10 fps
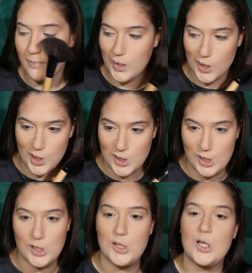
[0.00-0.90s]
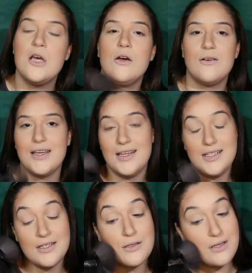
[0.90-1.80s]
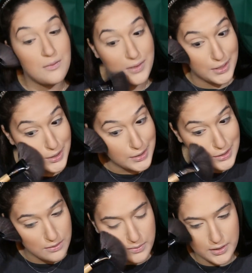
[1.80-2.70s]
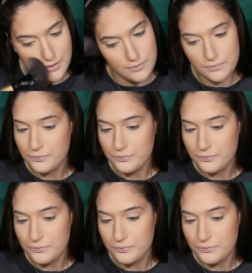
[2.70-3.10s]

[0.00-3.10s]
biz. Okay, he didn't say biz, but...